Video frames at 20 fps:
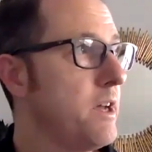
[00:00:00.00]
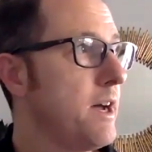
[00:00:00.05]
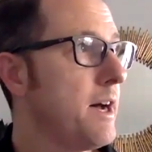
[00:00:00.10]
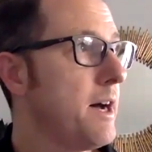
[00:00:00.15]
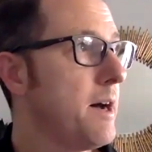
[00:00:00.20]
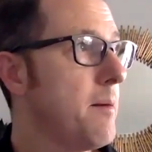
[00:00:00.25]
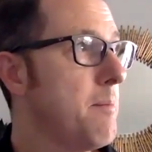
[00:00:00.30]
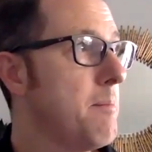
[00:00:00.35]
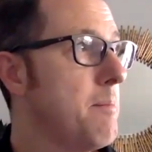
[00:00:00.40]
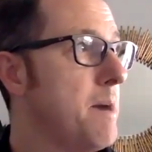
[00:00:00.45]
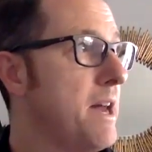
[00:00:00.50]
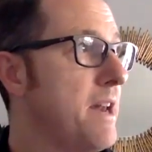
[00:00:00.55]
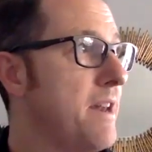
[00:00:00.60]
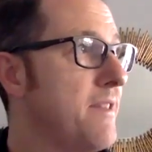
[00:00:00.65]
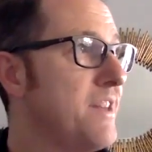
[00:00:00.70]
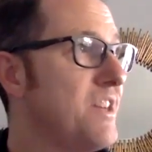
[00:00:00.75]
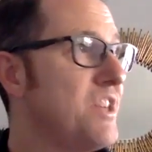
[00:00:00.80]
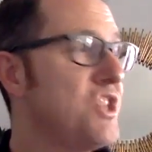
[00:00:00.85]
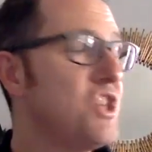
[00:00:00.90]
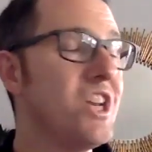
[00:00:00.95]
But
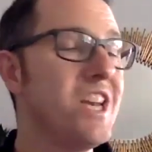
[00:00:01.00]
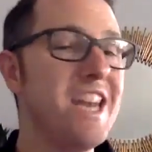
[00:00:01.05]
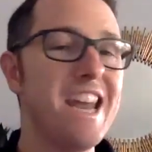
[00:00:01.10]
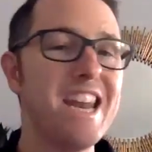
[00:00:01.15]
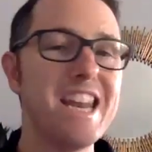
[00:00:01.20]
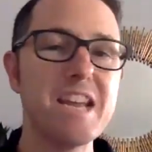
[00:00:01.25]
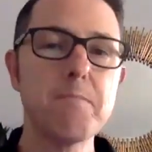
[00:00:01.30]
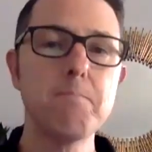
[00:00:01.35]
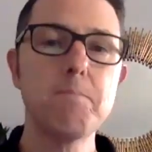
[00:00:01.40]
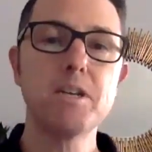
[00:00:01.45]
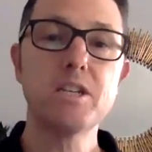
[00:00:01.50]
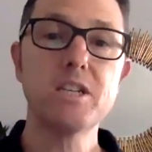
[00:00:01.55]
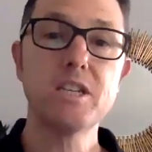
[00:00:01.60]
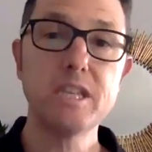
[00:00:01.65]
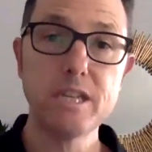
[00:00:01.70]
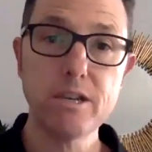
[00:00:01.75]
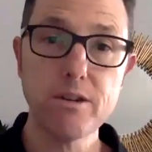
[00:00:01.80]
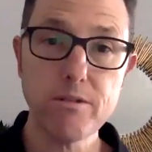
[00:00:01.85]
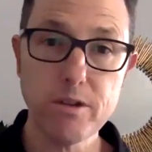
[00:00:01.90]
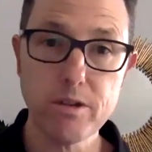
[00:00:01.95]
the genetic
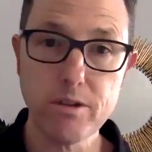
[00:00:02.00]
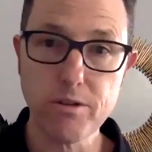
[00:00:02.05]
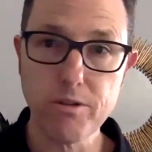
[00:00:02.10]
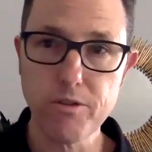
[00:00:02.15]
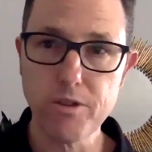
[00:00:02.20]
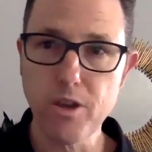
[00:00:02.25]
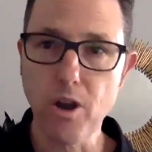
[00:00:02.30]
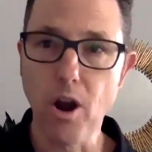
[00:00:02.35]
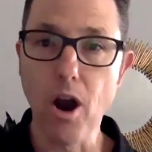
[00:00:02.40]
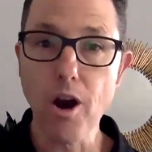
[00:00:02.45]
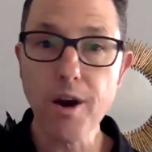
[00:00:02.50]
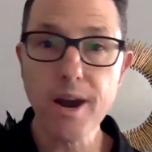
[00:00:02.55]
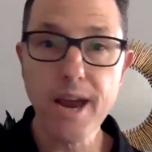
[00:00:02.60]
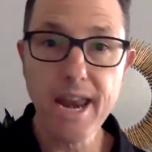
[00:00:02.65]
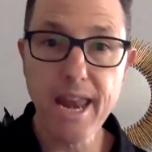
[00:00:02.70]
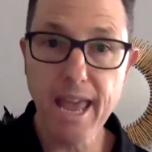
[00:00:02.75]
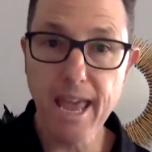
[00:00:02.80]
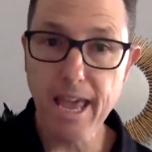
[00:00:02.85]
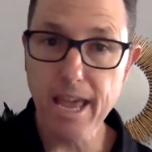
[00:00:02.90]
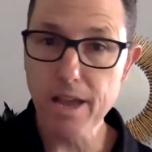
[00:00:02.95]
material, the
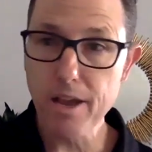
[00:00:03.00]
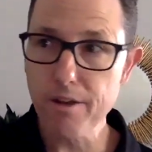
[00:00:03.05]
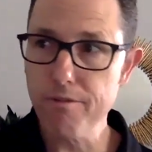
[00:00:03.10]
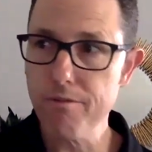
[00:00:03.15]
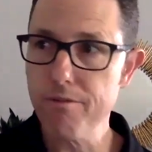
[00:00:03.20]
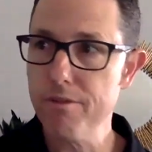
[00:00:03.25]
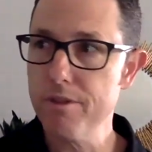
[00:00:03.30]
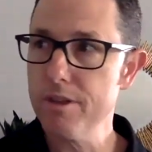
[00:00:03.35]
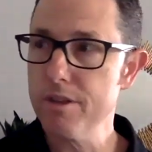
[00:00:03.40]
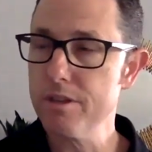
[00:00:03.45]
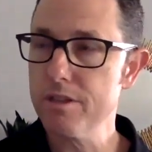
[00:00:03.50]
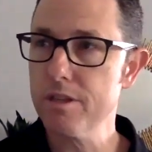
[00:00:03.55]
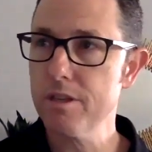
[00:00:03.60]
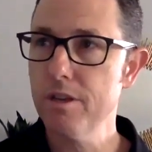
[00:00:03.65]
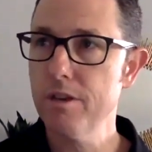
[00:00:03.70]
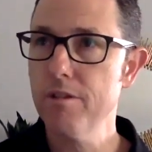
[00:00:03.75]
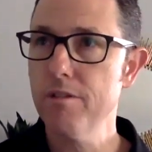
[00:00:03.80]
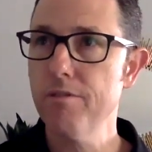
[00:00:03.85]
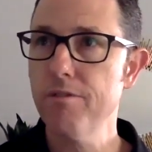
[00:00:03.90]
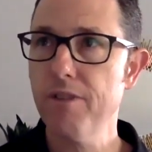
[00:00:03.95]
RNA of this
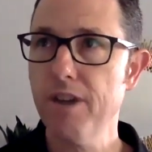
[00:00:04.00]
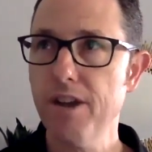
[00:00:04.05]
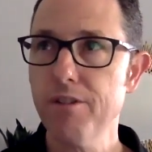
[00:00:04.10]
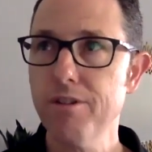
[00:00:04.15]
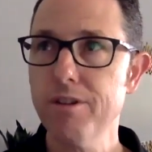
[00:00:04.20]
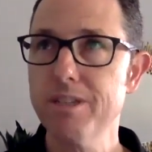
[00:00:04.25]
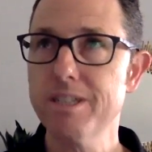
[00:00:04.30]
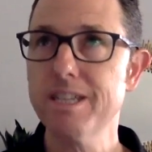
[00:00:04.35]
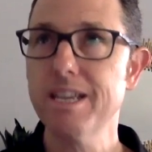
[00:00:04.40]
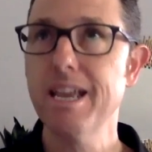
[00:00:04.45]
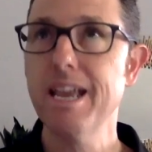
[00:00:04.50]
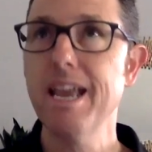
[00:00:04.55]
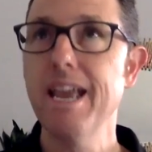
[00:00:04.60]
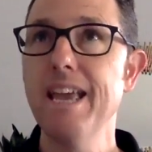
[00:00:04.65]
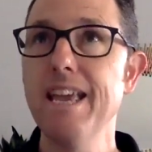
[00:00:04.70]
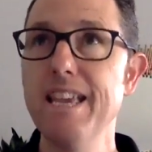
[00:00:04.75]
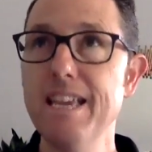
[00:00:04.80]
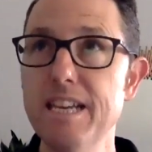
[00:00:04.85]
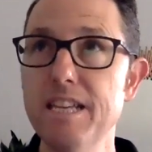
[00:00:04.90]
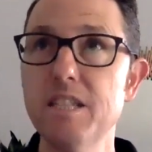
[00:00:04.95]
virus,
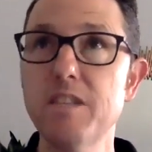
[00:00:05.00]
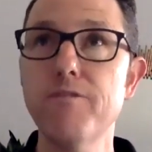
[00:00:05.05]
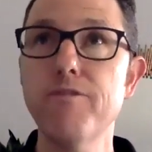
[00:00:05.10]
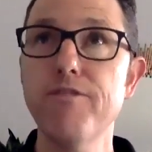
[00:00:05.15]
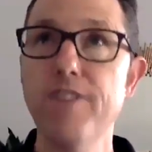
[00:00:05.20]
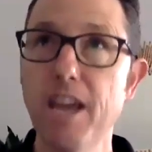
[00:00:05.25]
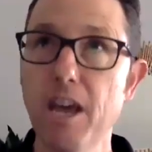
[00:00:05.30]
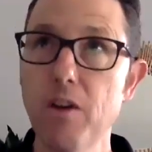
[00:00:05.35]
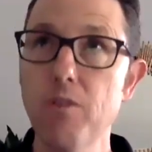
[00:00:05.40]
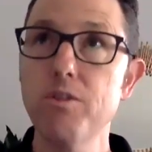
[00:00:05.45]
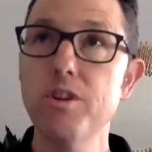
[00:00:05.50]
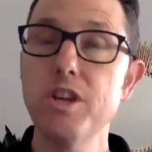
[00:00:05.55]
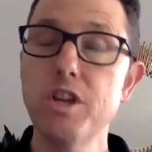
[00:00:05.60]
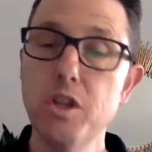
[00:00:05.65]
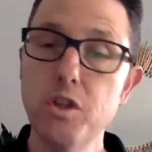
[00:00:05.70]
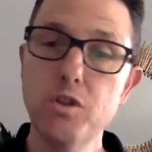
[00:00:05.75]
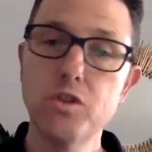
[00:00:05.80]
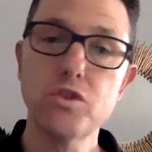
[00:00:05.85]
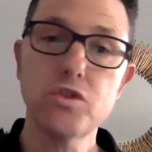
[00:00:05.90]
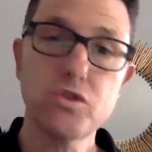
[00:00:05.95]
is found
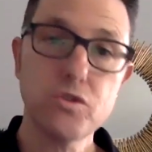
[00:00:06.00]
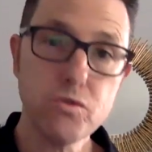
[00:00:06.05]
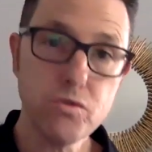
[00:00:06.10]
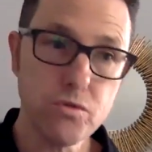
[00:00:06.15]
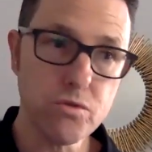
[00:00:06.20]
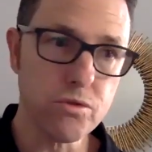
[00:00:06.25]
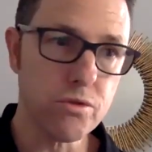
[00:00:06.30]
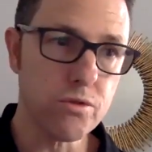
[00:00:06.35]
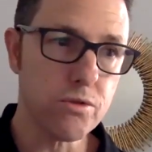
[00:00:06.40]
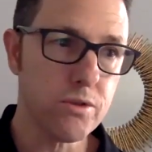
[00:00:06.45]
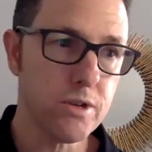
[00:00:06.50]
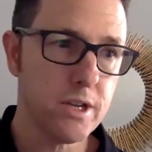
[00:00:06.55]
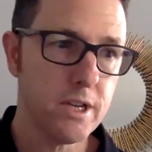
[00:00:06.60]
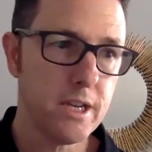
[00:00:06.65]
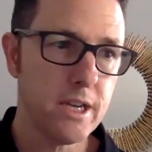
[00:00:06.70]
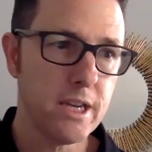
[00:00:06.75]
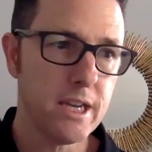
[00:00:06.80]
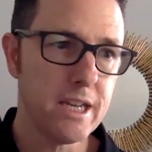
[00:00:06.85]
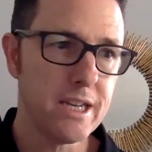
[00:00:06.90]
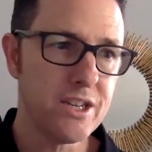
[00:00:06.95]
in the stool
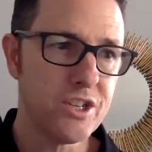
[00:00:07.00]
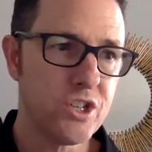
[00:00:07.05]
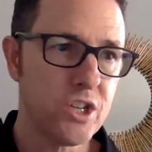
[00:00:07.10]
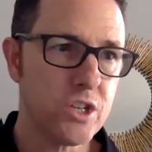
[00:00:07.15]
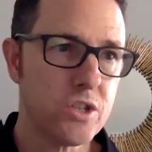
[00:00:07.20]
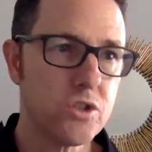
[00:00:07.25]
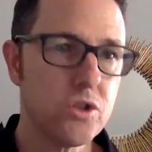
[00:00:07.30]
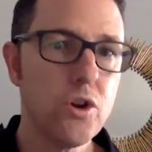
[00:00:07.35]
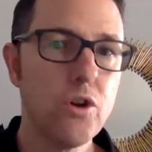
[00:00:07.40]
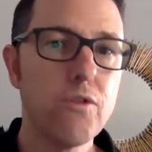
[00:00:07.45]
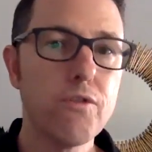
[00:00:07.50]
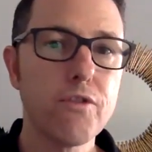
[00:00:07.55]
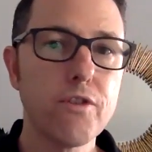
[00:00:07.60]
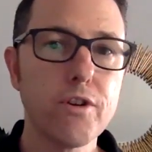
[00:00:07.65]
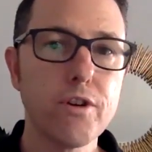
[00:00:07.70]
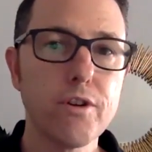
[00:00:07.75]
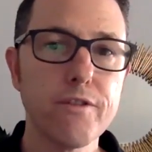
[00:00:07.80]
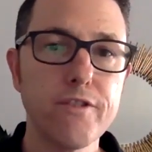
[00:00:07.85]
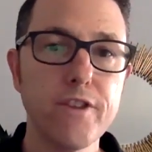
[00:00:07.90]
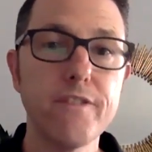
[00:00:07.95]
in just
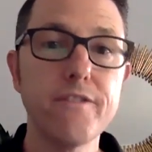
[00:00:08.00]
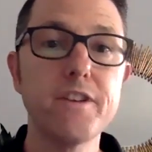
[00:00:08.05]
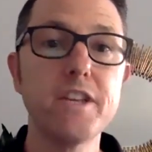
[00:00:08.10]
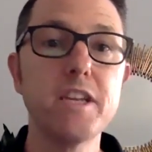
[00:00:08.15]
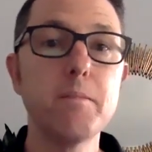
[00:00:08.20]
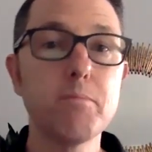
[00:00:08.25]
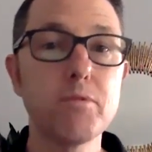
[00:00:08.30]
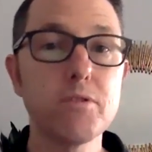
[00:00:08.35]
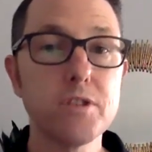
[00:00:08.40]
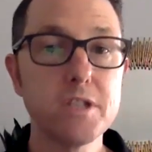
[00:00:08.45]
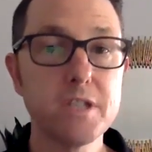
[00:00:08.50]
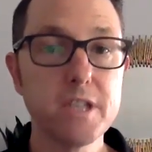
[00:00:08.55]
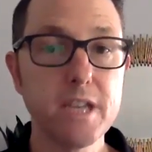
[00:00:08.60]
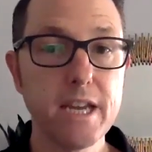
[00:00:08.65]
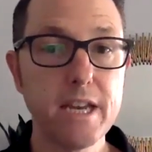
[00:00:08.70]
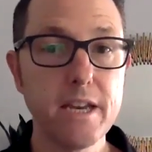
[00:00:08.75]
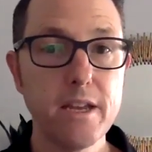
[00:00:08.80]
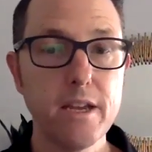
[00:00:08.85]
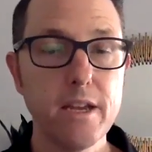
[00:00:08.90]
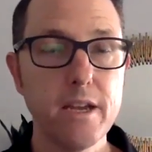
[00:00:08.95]
over
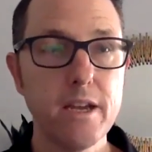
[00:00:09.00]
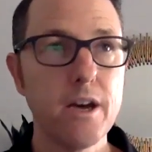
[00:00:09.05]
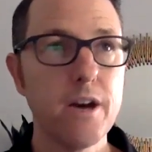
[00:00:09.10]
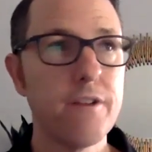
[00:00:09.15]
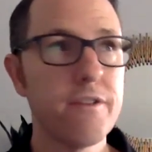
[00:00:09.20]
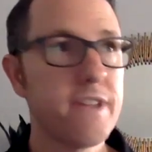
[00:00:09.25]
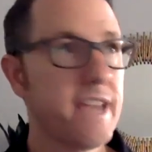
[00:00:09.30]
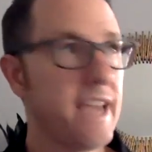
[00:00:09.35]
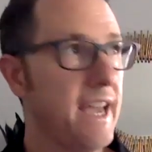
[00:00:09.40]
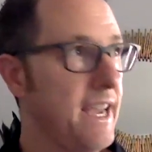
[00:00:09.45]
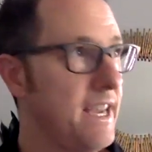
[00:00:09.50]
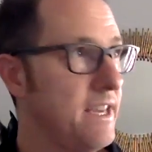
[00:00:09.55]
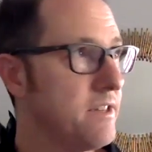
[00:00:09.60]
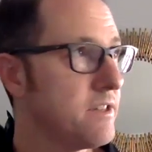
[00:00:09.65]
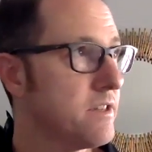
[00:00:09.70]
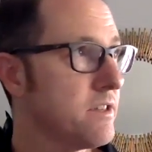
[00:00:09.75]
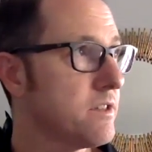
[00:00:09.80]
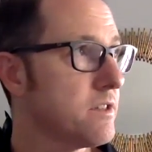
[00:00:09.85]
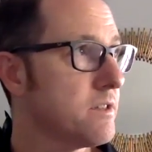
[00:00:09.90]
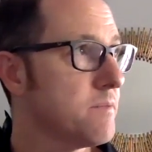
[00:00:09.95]
50% of
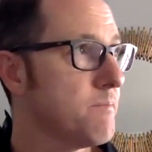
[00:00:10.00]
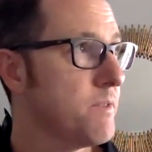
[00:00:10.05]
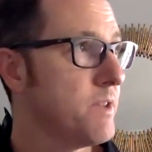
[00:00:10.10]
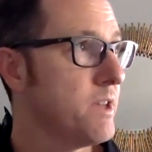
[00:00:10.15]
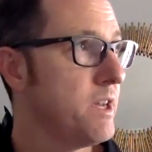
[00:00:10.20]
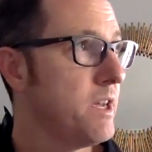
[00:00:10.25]
cases.